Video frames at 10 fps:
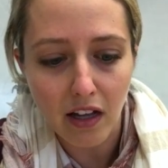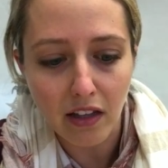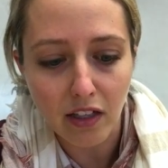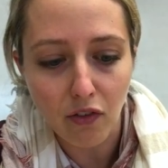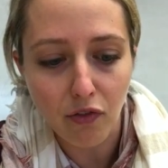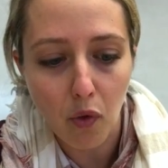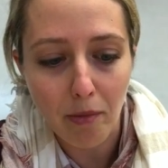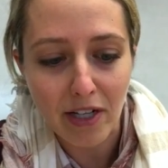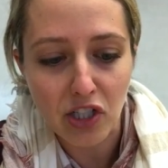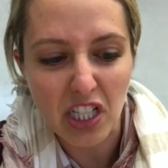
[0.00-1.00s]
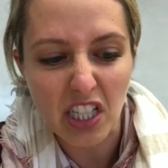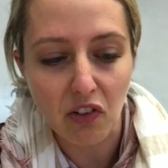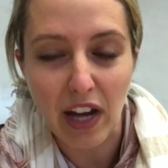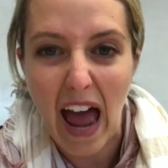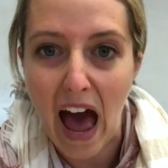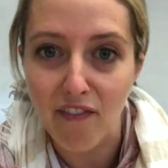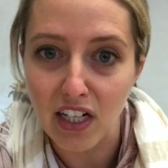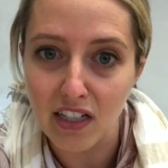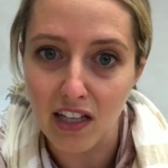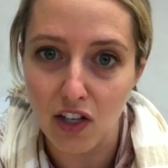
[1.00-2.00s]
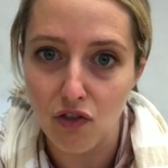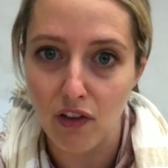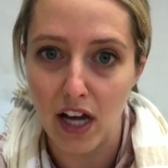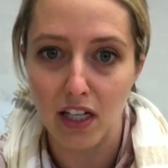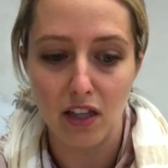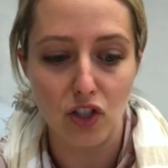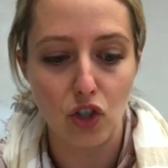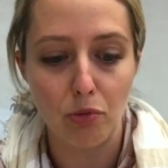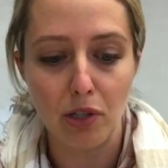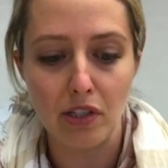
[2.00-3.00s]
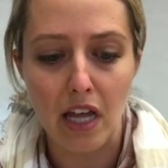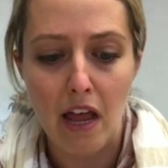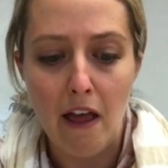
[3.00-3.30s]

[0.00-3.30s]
little formations, these little cavities that you find in the tubers,